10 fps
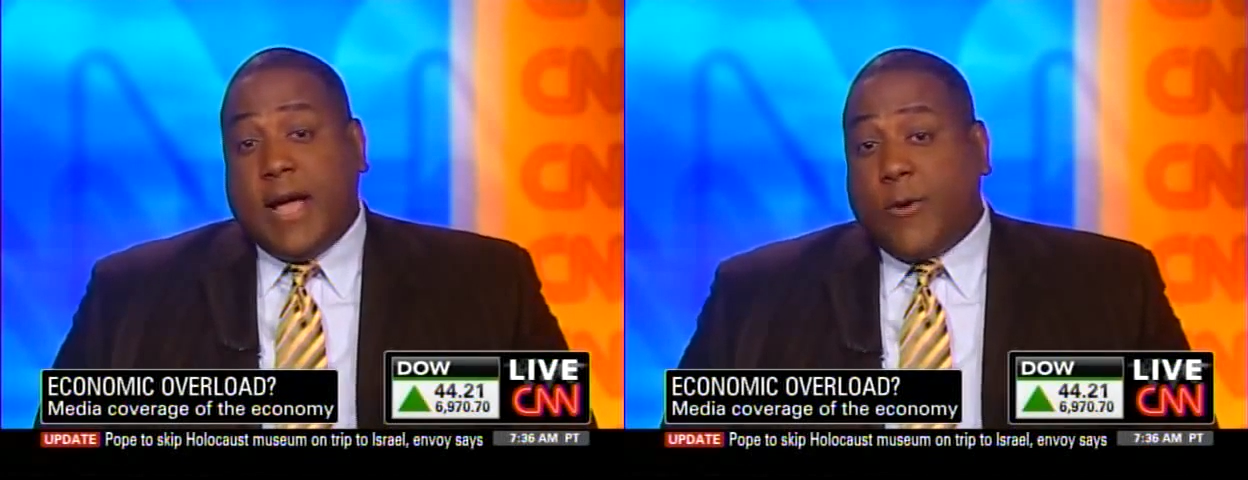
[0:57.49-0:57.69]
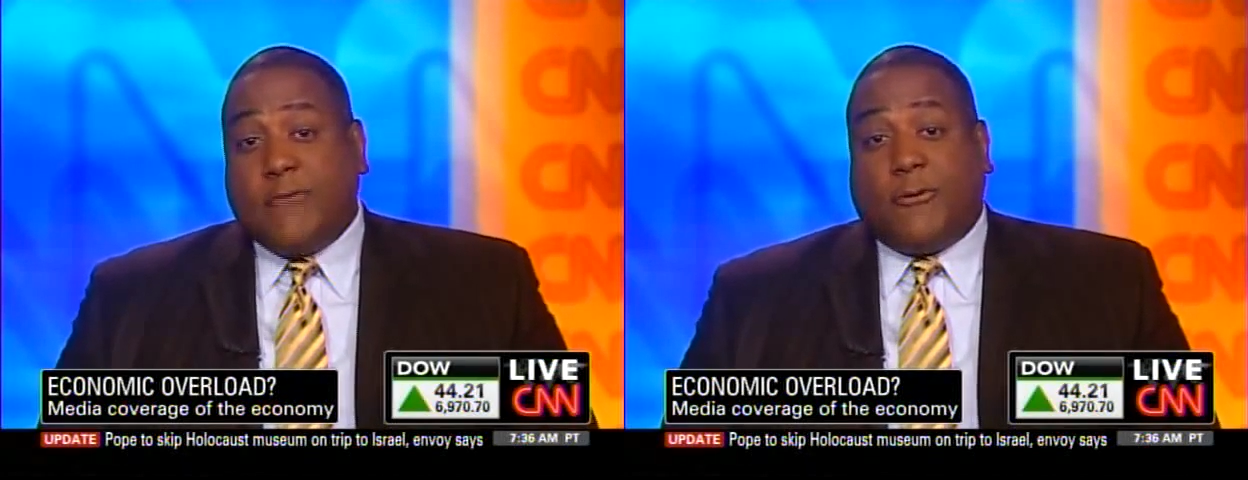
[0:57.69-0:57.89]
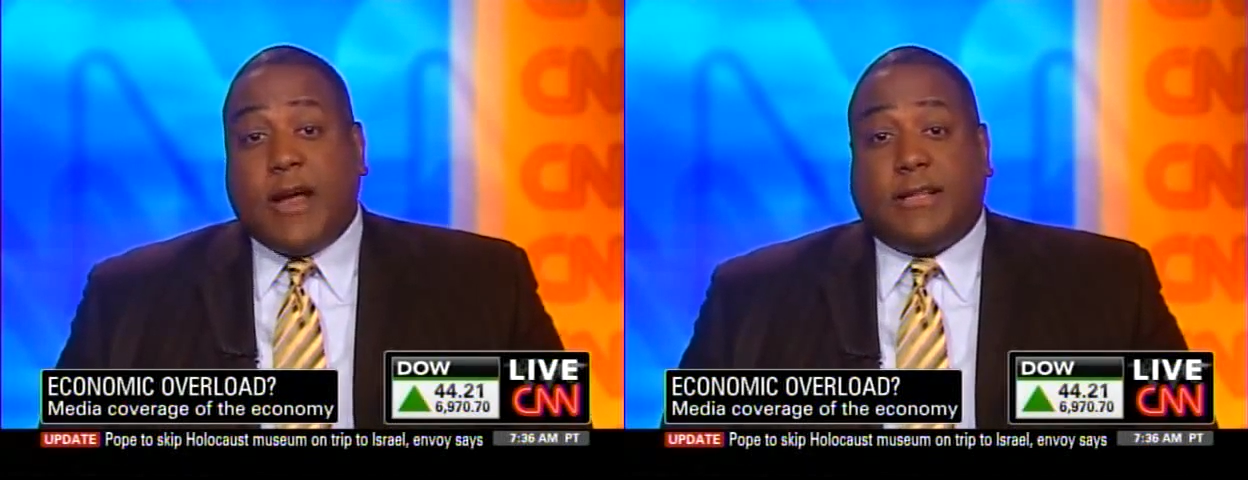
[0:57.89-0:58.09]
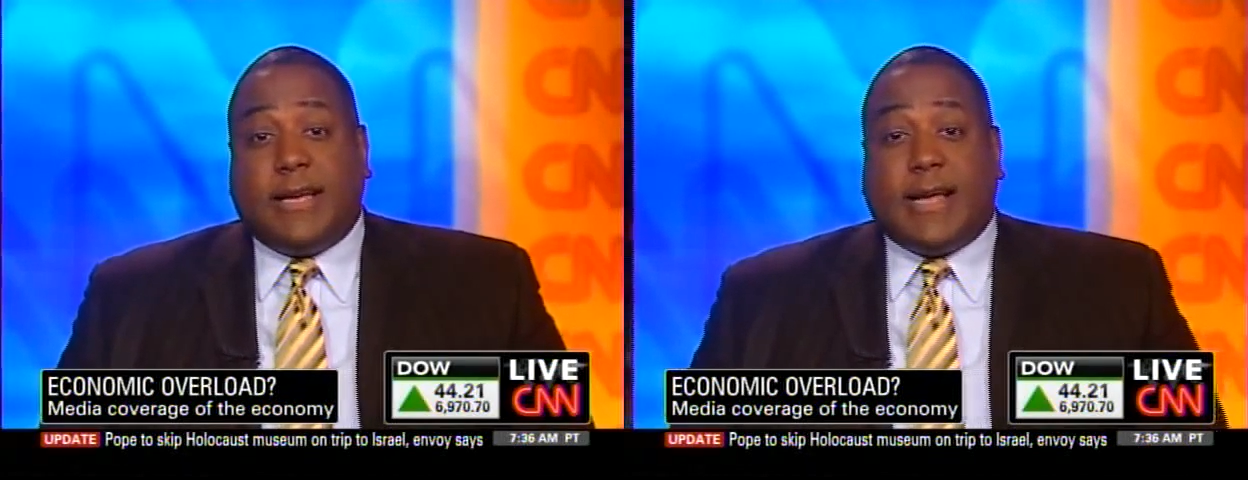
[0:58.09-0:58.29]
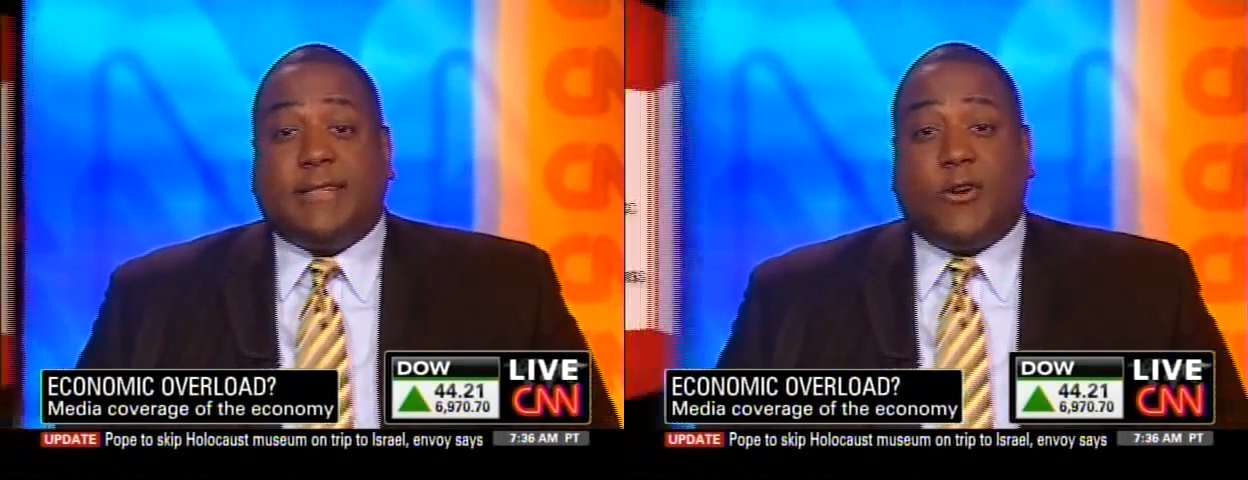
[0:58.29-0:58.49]
And quite frankly,
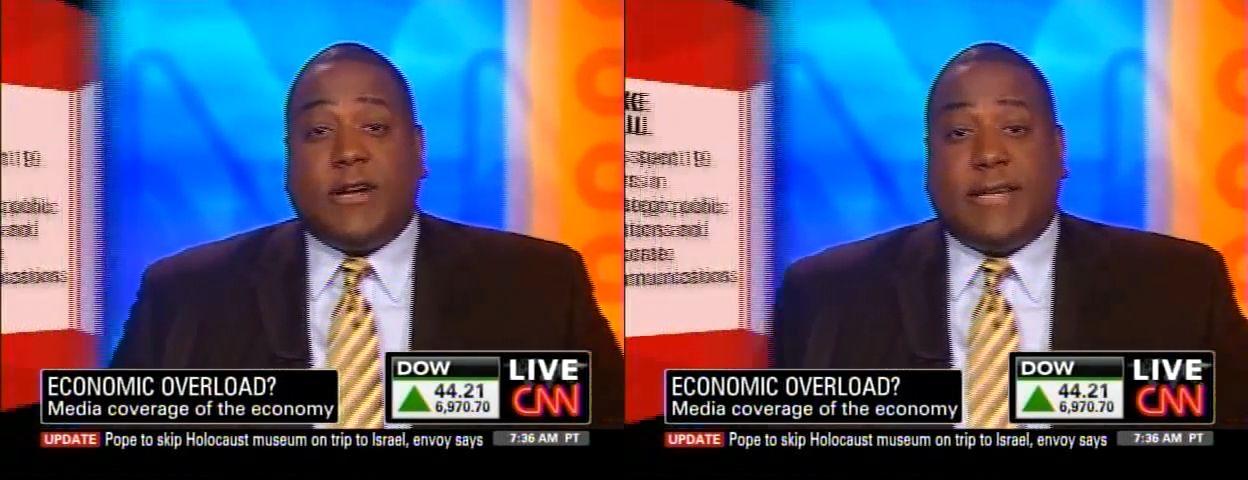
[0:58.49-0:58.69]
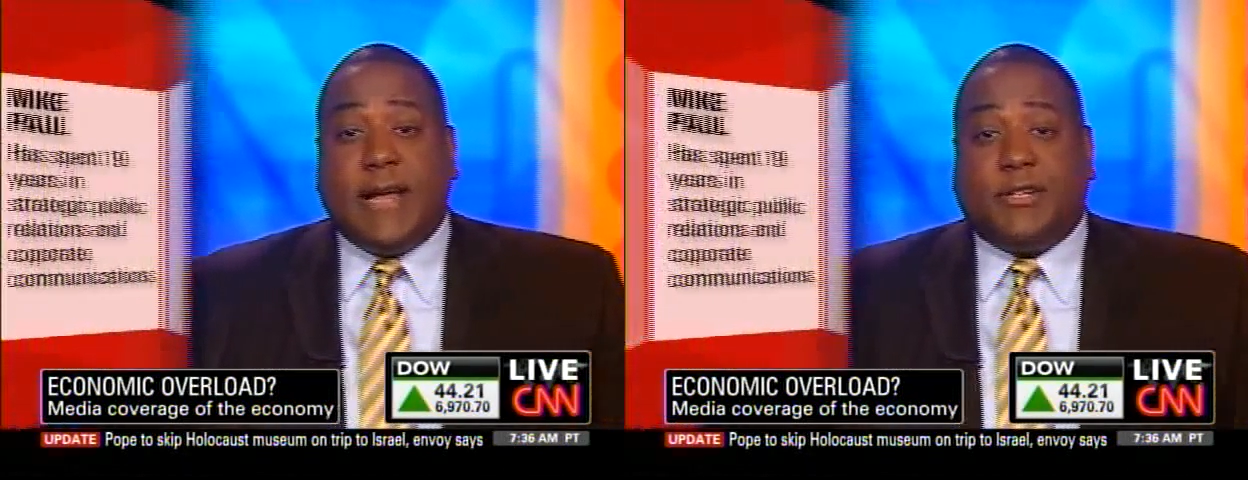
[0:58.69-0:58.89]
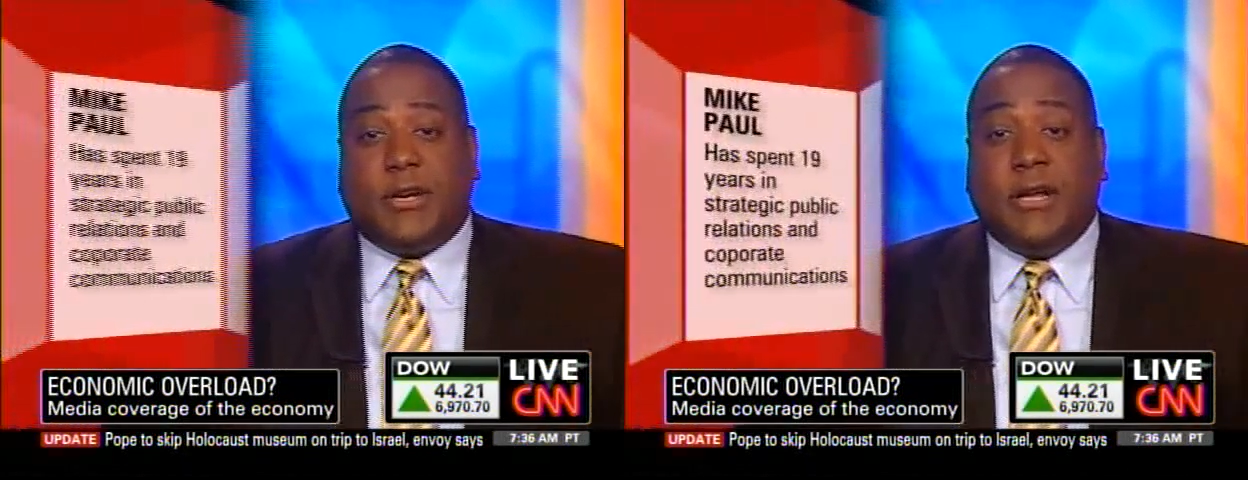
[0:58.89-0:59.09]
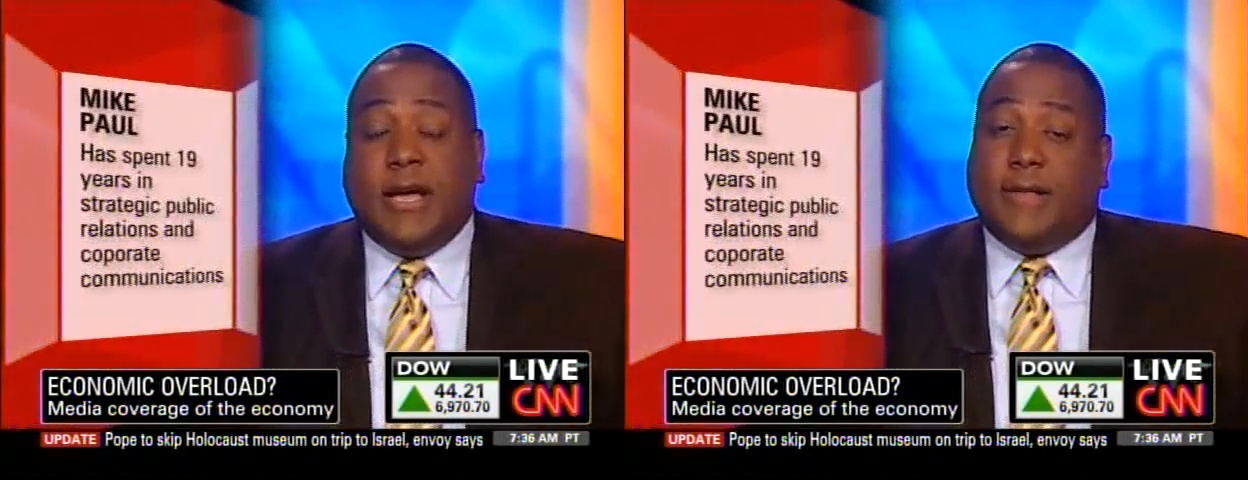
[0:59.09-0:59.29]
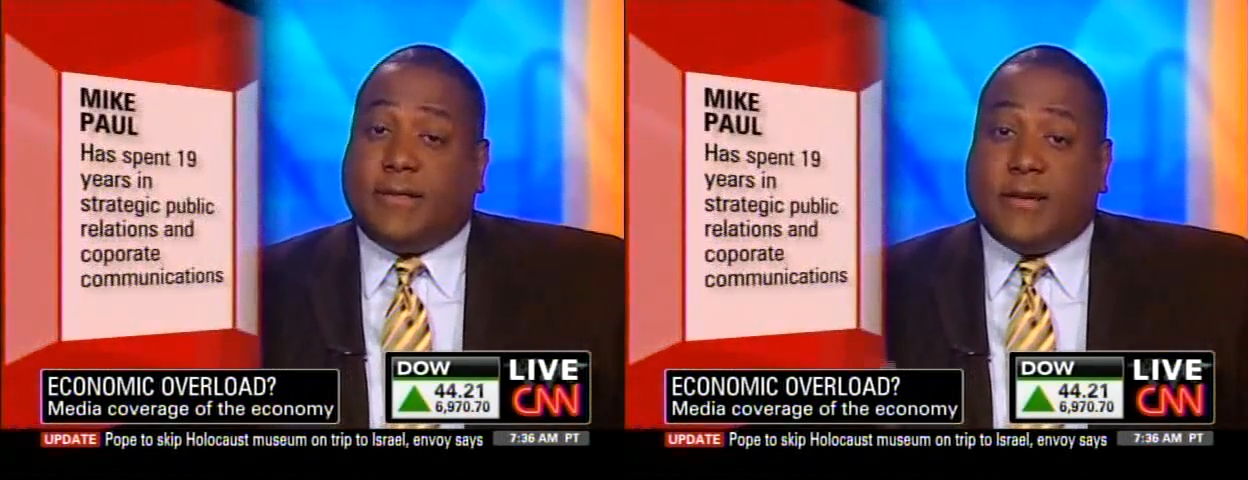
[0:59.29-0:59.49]
it gets our attention.
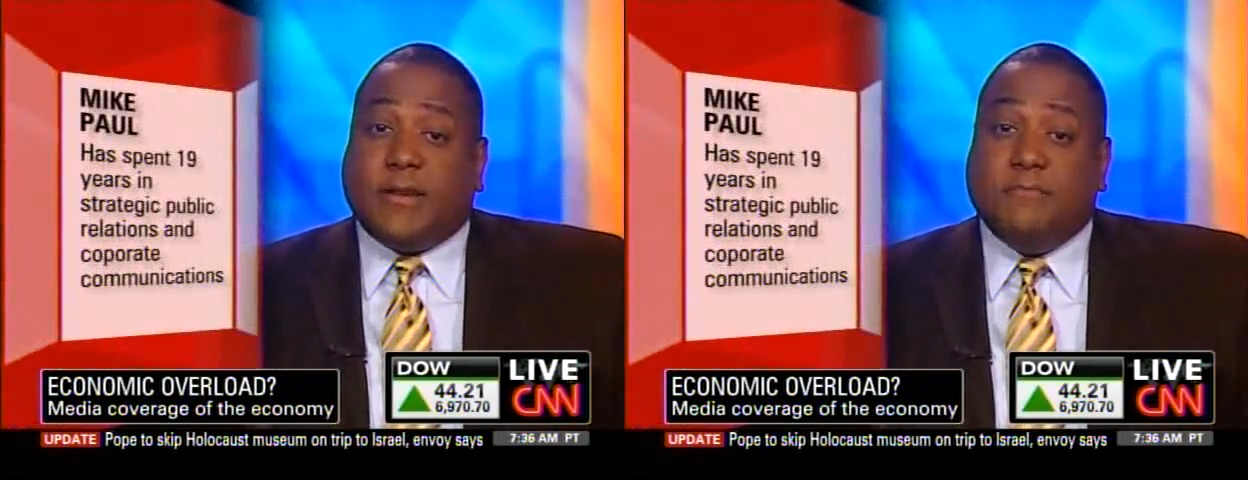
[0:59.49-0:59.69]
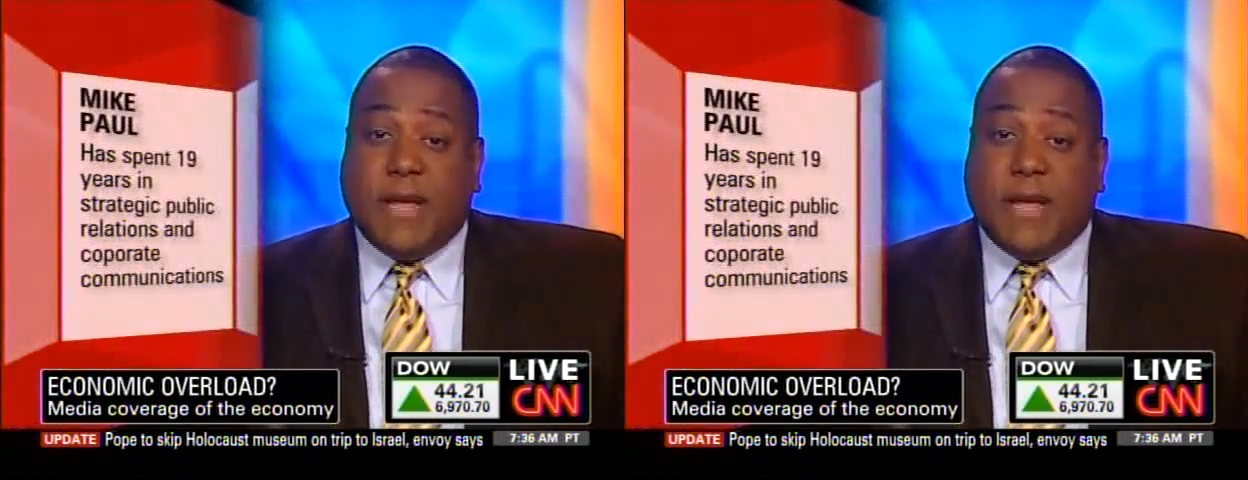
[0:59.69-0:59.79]
That doesn't